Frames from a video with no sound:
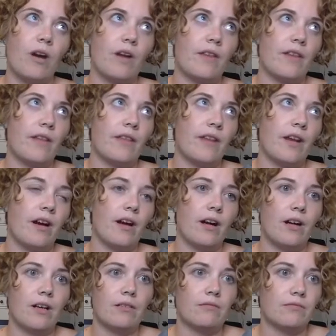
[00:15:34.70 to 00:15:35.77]
that
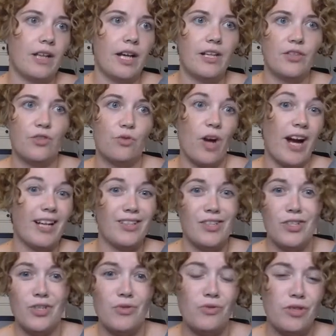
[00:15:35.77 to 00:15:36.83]
they're like trying to
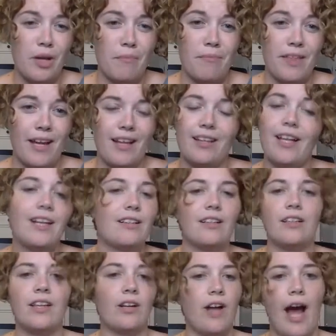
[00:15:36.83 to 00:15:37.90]
do something.
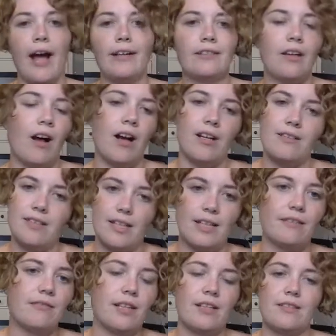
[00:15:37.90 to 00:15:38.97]
They're not, honestly.
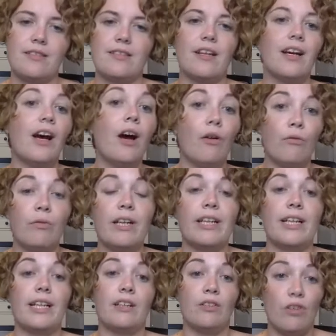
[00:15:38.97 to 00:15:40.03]
It's
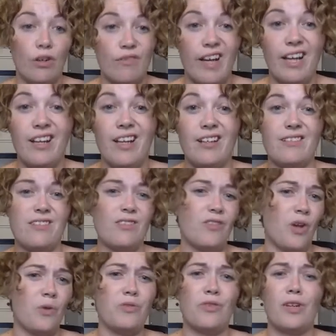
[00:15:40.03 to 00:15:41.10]
really nerve endings.
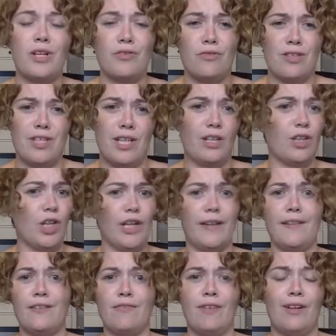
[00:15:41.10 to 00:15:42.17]
Those are interesting. Look at
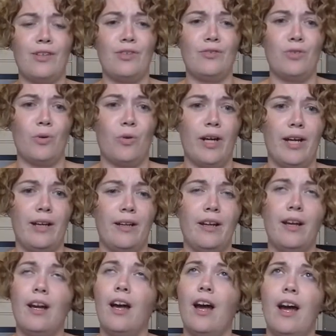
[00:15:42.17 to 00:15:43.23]
this fun new toy.
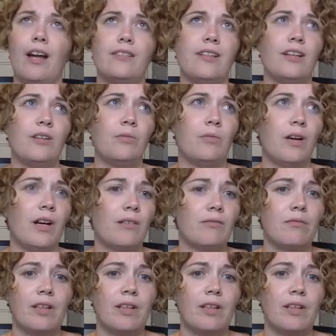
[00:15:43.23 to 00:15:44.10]
I tell you what,